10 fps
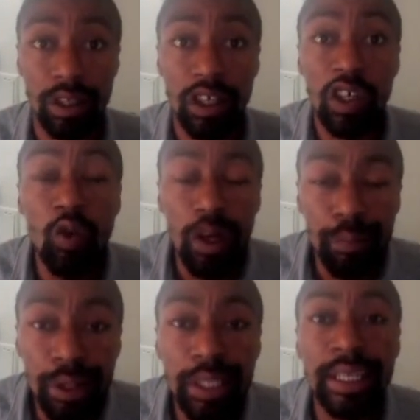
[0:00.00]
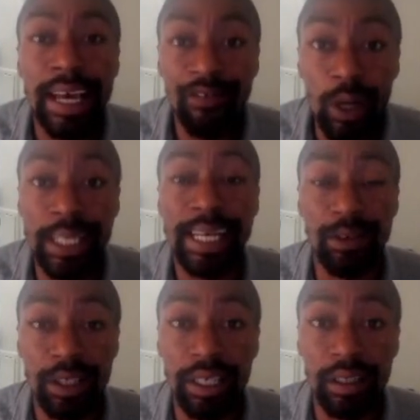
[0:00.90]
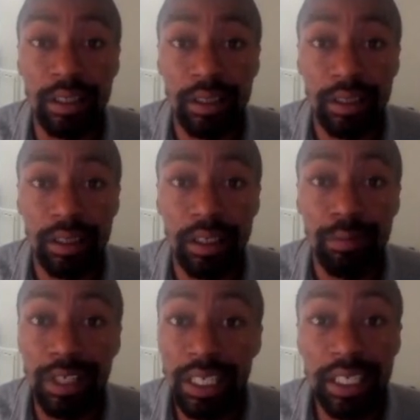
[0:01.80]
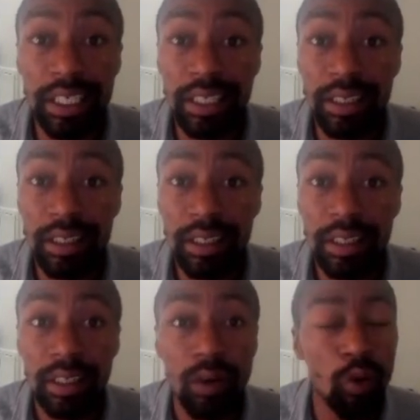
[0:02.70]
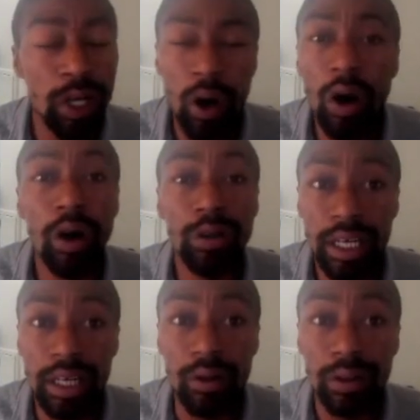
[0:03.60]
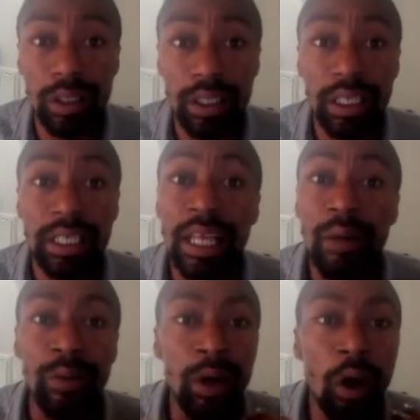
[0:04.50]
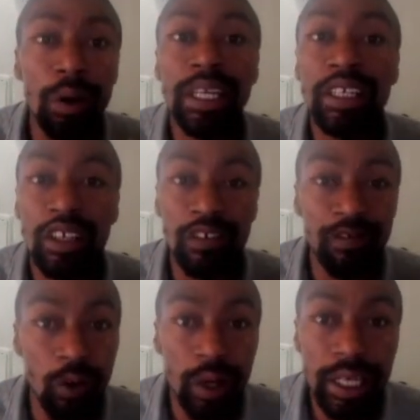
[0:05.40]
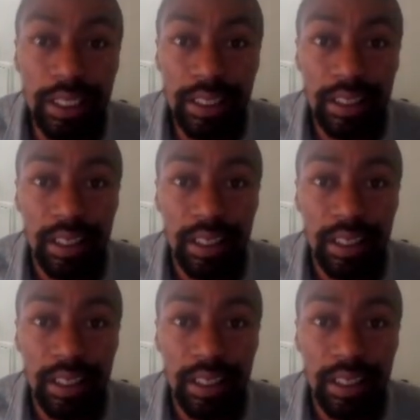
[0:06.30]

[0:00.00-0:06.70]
who want to put that voice out there. Because we all know that we all need another voice,